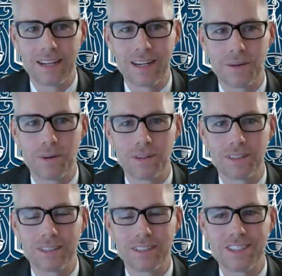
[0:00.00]
And I
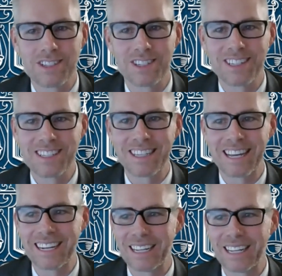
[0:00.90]
will solicit
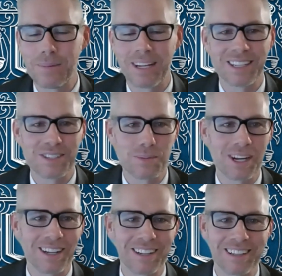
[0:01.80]
that in email as
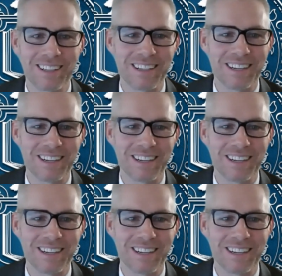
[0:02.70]
well.